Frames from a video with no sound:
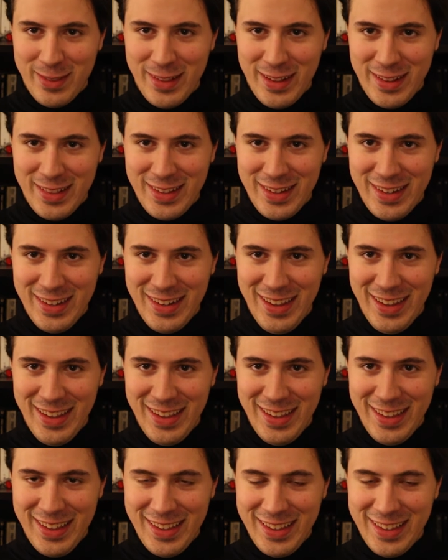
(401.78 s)

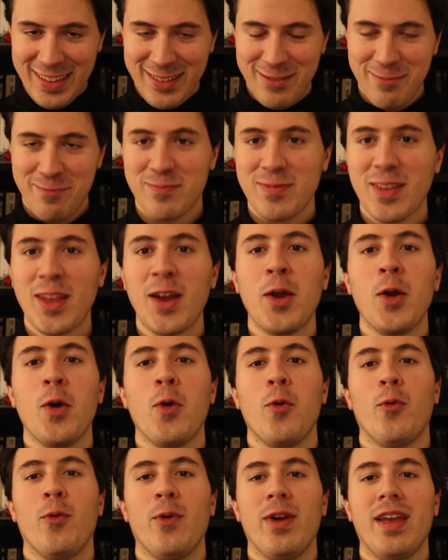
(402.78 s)
Da-da-da-da!
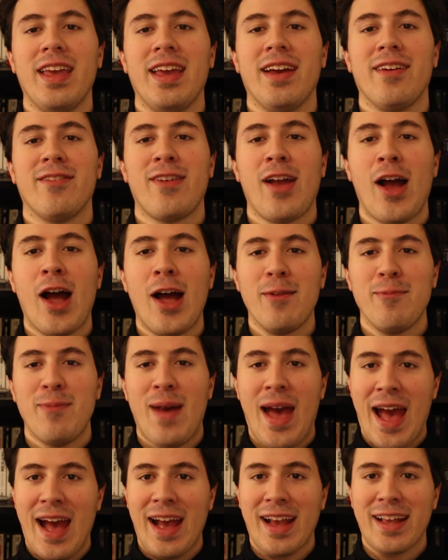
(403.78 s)
We have got
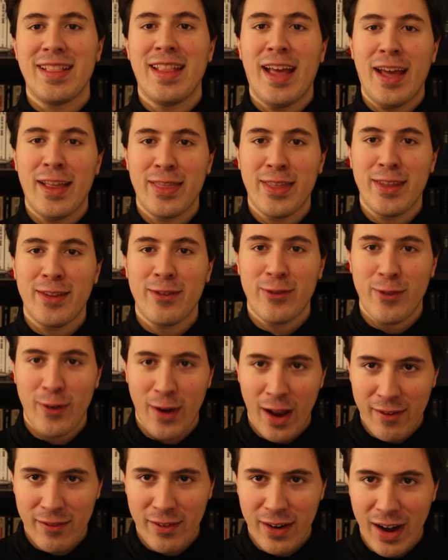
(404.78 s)
back Death is
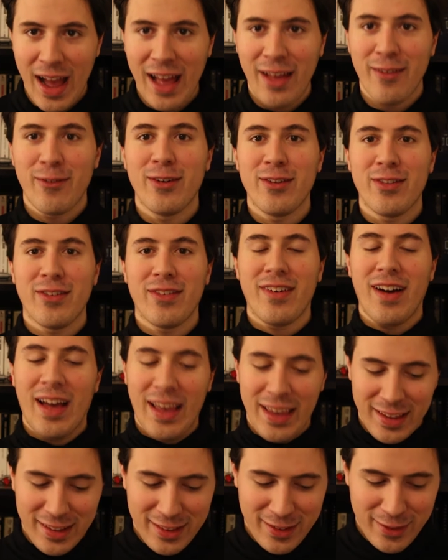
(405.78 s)
Forever. I would
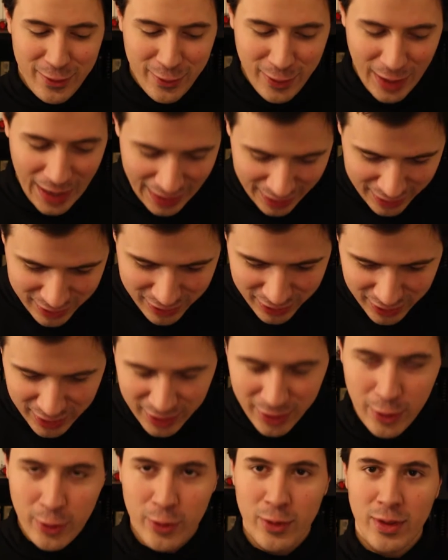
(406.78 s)
like to actually
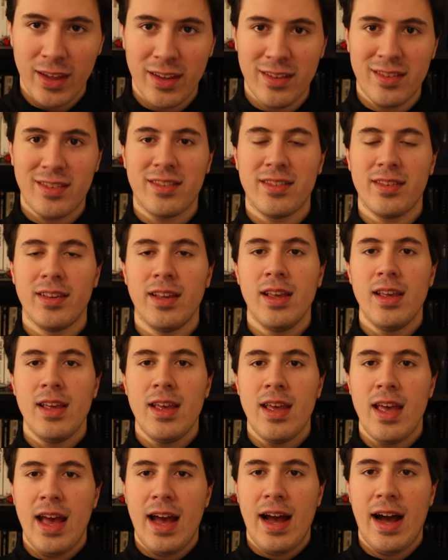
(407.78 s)
do this.
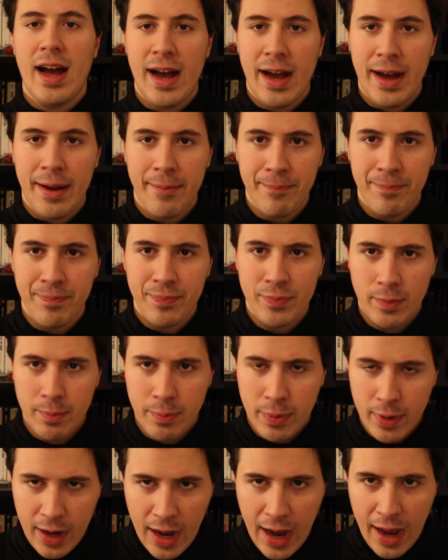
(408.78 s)

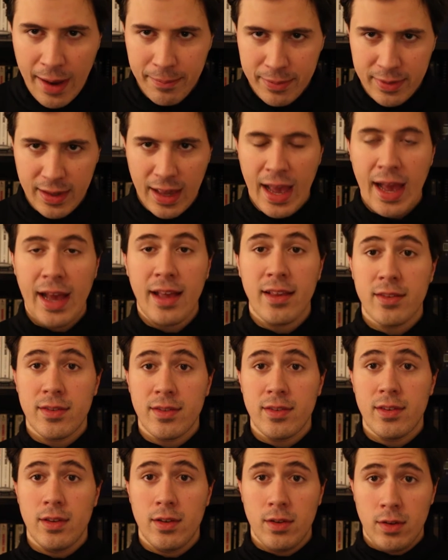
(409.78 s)
Perhaps
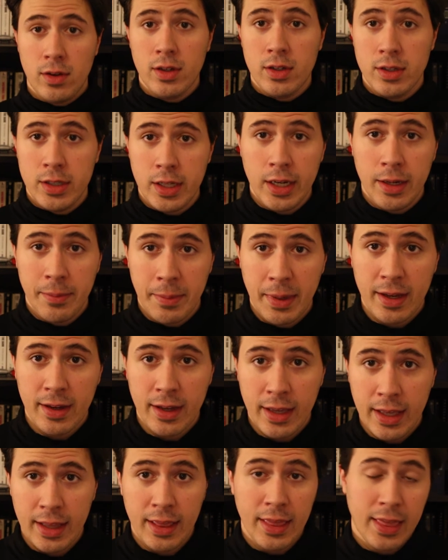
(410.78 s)
as
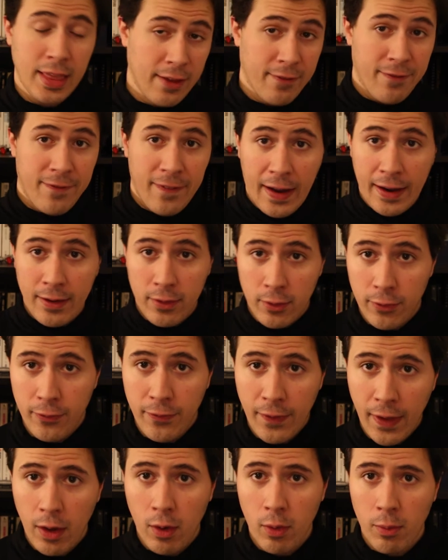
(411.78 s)
legitimately the final
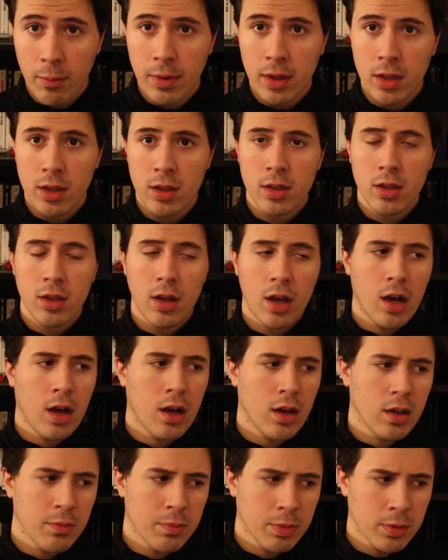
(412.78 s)
film
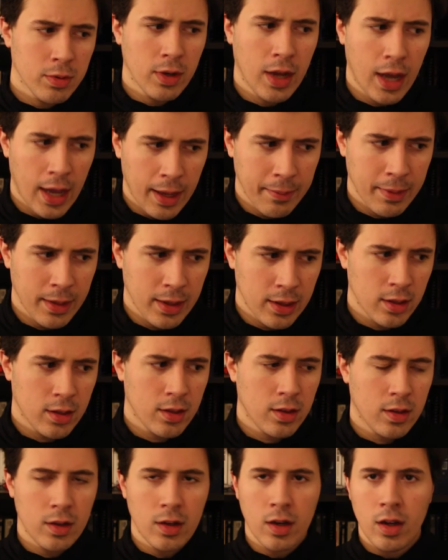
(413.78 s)
of Blue
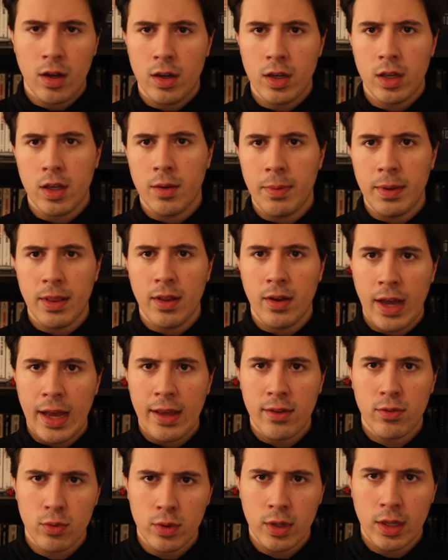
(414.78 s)
Diamond. You know, it could be the
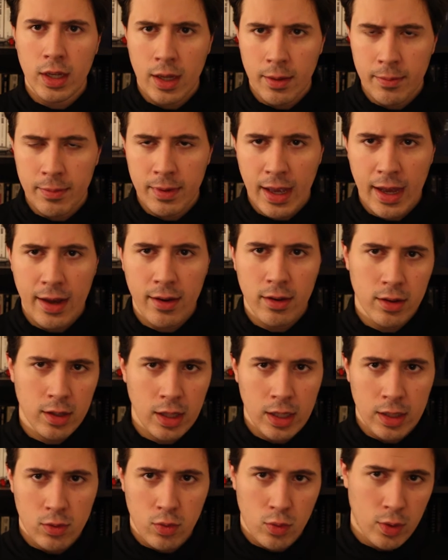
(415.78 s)
last one that comes out in
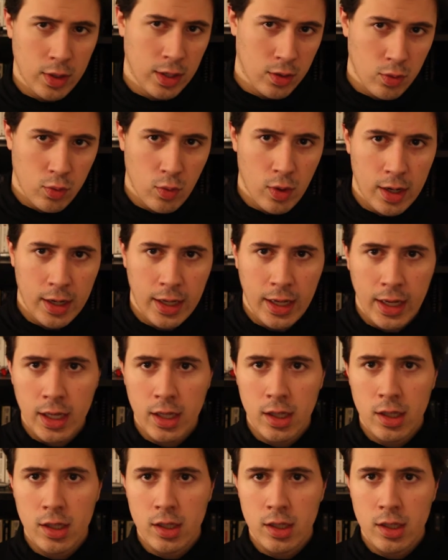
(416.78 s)
like 2020.